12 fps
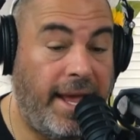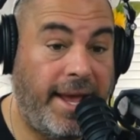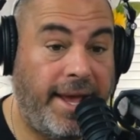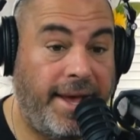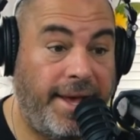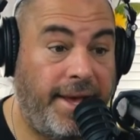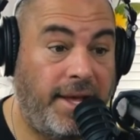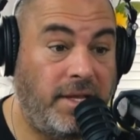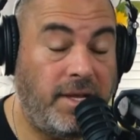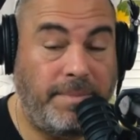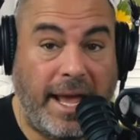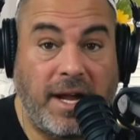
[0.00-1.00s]

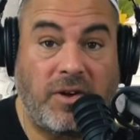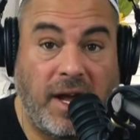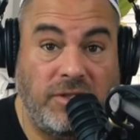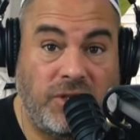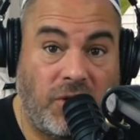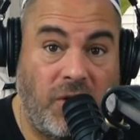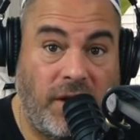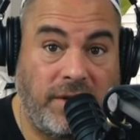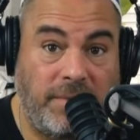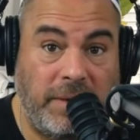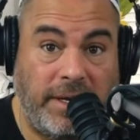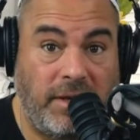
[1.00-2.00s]
And their backgrounds are
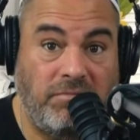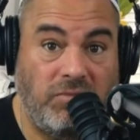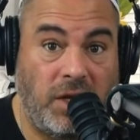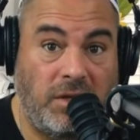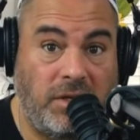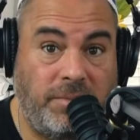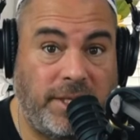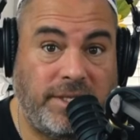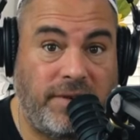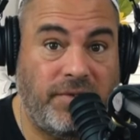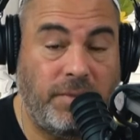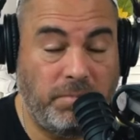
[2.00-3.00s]
going to be a little
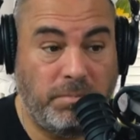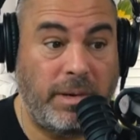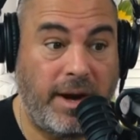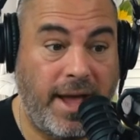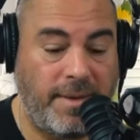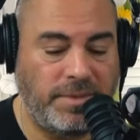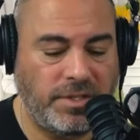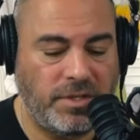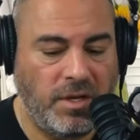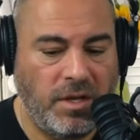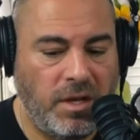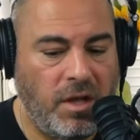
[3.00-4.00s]
bit different, perhaps.